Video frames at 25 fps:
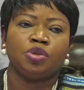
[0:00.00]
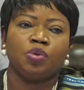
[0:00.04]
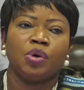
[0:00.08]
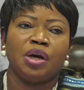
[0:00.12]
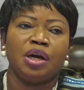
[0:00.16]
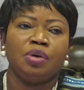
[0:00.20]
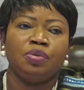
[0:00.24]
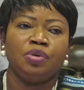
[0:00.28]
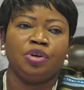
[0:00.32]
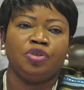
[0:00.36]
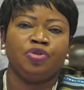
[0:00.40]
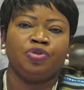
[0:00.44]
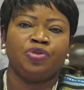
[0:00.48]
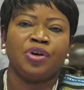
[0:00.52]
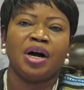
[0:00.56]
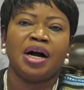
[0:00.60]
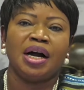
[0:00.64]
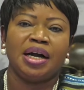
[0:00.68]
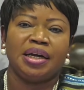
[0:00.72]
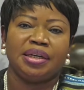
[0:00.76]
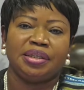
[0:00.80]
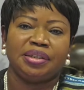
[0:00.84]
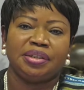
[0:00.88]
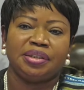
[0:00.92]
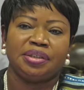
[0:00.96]
where we
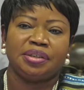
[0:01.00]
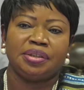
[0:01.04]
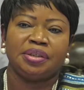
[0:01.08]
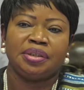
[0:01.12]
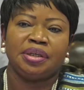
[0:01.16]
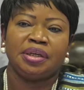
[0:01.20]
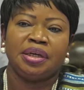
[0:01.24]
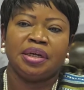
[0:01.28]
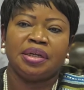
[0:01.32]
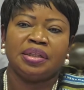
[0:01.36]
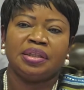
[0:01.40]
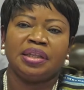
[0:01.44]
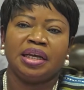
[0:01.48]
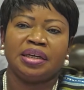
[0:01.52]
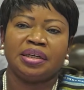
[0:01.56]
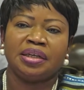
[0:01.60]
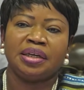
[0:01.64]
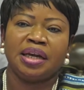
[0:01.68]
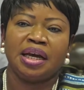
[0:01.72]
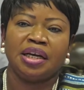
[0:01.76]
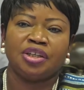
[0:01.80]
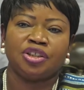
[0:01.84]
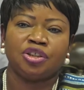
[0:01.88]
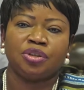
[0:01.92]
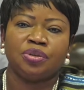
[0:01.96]
find that
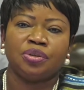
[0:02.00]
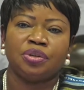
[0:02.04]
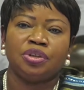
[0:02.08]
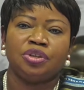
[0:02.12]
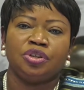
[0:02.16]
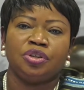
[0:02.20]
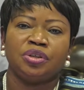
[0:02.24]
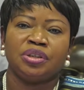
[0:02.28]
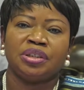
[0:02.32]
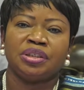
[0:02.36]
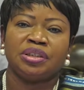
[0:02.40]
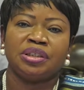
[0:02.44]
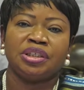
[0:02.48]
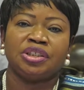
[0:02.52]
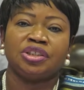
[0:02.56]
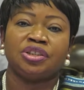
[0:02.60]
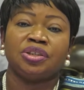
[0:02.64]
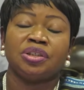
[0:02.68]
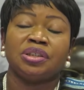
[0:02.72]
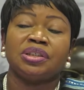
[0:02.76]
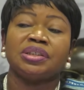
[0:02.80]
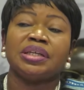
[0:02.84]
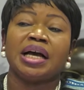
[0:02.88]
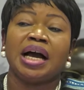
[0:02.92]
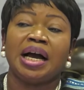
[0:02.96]
national
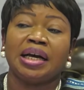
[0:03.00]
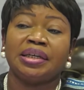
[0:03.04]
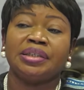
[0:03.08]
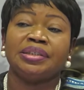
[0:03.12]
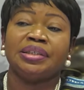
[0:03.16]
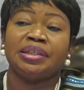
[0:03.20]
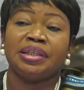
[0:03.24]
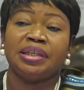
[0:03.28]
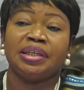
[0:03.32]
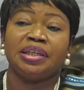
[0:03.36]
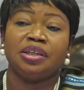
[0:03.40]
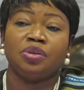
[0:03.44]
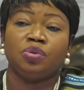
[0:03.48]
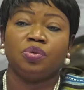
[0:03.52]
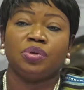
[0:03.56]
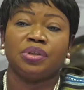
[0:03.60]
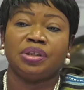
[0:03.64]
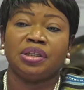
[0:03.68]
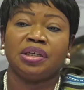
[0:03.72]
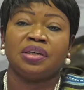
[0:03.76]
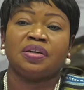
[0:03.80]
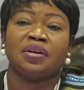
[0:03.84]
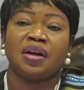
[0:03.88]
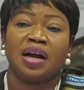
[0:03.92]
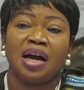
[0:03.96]
jurisdictions are dealing with
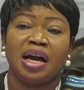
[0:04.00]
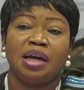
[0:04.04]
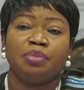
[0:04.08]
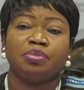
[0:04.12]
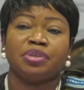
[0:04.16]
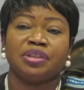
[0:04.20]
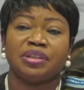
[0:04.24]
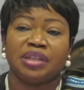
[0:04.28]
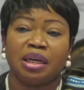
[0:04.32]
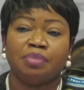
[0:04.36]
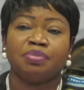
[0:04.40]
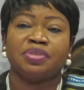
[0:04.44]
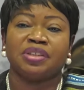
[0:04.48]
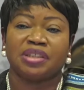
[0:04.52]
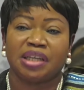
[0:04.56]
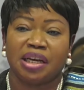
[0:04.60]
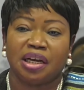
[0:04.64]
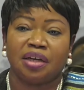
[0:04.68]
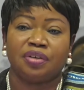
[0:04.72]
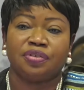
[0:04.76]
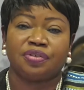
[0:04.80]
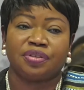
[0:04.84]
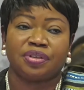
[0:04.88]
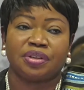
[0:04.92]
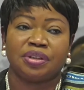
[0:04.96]
the crimes
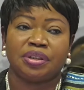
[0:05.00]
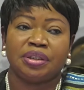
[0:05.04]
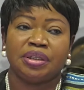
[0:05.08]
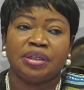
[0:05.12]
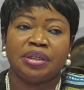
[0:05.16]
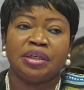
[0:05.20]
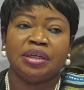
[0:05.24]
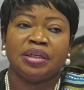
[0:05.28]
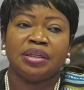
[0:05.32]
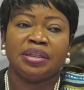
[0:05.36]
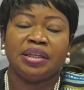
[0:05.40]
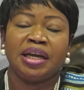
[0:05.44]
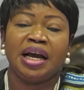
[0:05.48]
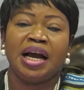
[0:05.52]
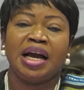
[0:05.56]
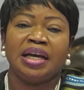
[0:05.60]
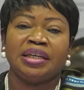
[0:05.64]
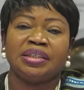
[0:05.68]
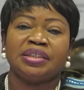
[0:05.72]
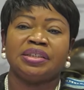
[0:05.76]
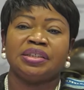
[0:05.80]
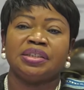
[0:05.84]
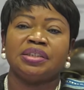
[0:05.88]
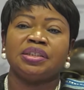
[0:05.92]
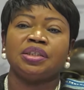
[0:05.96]
themselves, the
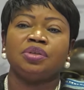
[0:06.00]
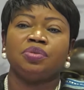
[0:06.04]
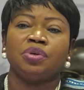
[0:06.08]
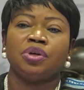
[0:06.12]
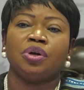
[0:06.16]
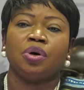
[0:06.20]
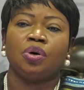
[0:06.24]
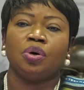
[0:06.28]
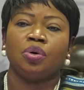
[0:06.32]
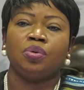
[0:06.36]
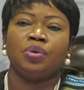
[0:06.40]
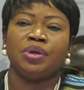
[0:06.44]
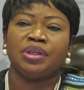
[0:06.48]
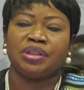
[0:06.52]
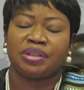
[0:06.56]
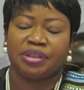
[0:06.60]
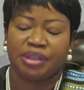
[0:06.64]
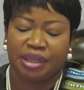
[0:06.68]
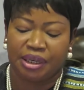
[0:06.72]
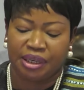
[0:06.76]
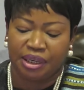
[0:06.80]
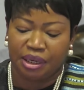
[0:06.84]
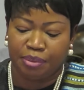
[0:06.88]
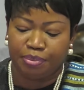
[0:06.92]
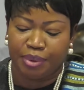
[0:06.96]
ICC will always
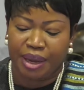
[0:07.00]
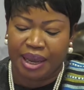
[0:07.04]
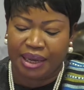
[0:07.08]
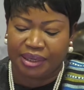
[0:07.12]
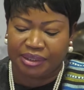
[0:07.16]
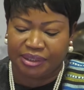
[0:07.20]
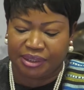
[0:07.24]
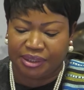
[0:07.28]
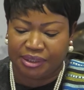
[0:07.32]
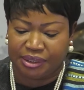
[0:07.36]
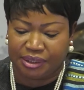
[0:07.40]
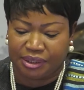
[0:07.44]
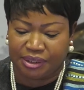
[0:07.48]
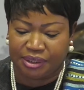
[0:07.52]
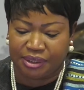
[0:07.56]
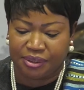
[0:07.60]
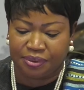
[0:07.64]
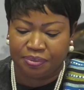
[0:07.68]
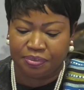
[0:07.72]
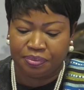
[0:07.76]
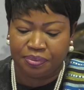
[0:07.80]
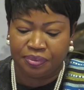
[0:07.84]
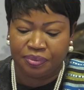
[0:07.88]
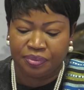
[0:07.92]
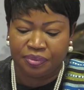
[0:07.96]
take a back seat.
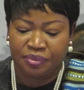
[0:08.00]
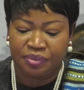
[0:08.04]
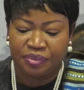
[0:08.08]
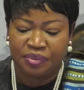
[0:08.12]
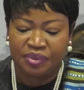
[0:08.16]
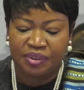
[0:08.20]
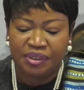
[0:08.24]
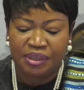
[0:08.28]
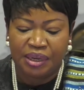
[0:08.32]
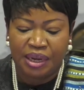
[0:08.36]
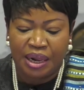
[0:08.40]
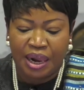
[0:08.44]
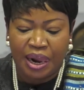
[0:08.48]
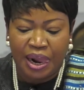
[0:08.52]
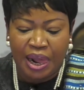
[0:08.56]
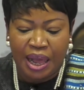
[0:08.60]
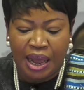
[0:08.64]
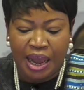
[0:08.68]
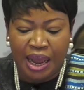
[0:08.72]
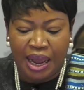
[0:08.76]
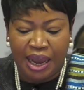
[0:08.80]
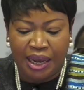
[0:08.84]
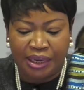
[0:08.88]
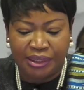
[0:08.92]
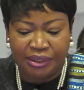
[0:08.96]

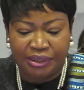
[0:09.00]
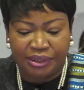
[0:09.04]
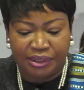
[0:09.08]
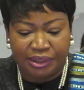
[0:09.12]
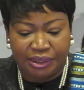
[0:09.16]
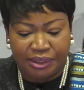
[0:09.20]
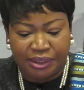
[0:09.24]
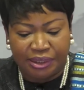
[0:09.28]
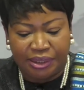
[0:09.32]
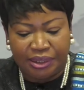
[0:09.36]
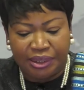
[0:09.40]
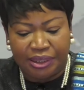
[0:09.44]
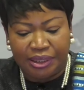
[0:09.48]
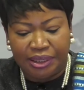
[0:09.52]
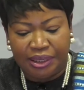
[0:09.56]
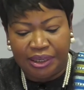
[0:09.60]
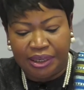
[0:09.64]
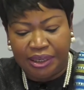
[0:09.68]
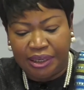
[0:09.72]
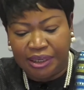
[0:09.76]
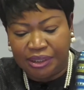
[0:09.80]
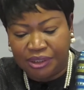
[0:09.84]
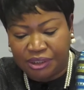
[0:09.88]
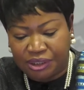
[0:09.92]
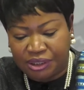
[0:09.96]
And
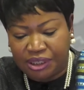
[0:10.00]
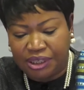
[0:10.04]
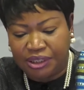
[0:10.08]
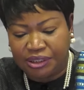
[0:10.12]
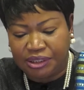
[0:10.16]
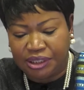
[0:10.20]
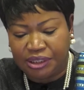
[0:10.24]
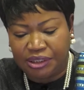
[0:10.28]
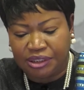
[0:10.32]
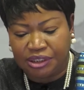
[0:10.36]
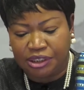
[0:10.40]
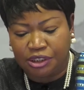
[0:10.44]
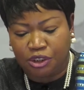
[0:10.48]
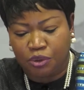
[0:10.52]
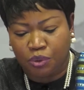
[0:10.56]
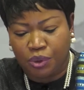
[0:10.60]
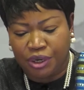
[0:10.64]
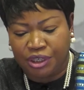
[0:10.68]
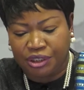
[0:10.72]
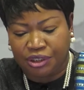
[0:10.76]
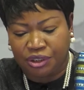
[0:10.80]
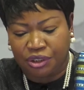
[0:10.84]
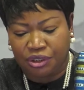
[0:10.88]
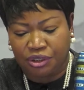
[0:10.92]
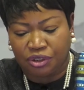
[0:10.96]
in certain
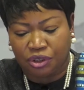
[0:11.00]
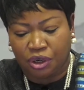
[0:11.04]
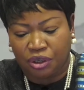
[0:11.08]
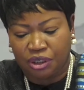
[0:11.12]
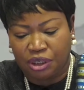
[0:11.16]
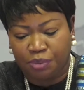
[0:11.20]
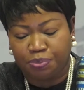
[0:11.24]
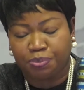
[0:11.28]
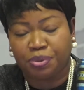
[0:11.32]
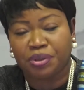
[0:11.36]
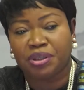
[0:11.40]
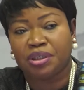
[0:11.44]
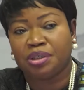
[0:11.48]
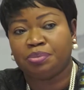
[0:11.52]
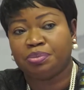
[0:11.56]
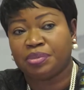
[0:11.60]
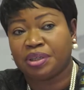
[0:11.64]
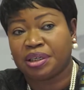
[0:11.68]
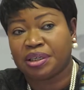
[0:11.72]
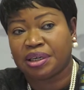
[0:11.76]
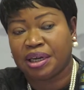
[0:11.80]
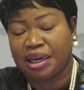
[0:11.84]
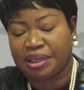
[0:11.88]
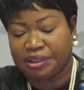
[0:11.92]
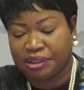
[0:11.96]
situations under
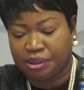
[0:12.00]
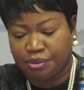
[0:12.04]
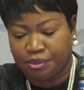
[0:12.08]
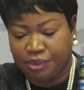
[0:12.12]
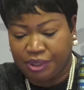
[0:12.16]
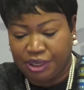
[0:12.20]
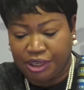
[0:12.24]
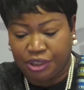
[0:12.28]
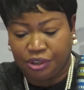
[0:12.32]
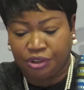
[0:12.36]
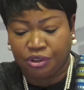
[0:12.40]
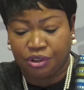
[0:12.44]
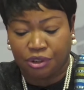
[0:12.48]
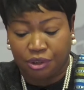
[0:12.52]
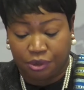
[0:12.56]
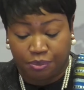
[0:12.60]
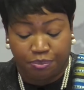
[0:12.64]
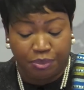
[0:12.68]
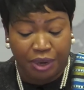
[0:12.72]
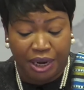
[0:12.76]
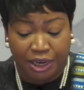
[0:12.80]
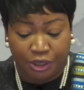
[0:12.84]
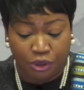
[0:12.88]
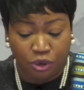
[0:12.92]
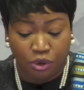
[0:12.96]
preliminary examinations,
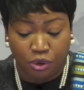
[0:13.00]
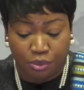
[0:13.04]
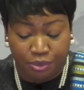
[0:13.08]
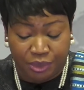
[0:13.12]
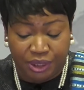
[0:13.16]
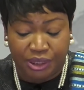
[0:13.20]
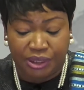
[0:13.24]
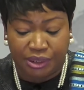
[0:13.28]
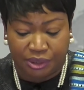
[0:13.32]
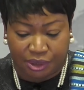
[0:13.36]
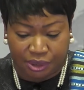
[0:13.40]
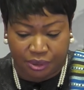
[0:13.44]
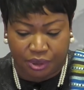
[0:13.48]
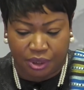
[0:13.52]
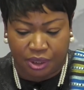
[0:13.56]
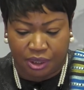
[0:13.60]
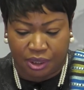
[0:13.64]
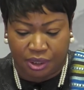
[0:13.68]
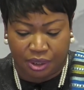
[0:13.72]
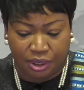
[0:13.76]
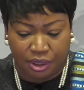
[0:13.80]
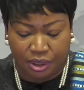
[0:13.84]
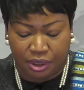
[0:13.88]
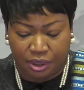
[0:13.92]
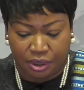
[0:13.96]
by no means,
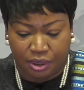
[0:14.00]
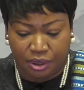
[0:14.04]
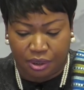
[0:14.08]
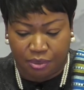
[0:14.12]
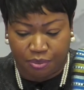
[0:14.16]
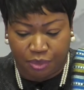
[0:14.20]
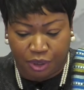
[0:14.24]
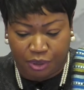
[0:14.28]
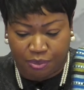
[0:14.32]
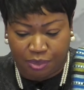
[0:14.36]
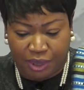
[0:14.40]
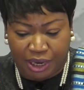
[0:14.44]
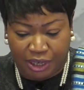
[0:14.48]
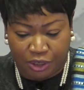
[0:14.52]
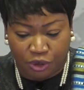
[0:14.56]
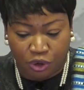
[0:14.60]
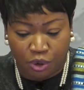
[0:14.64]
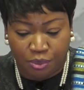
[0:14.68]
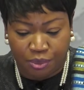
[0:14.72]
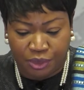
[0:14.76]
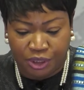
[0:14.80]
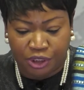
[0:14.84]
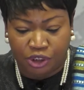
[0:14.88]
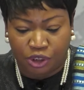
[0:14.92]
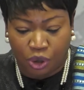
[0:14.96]
but by no
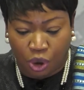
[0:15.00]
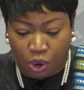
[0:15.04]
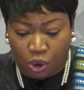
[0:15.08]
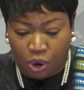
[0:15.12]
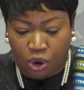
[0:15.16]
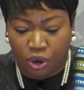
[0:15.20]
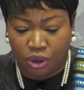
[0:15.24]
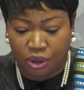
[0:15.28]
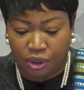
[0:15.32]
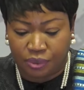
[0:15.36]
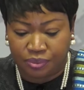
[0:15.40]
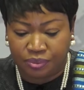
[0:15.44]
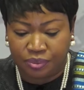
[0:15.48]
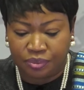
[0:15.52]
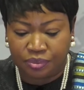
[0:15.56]
means all,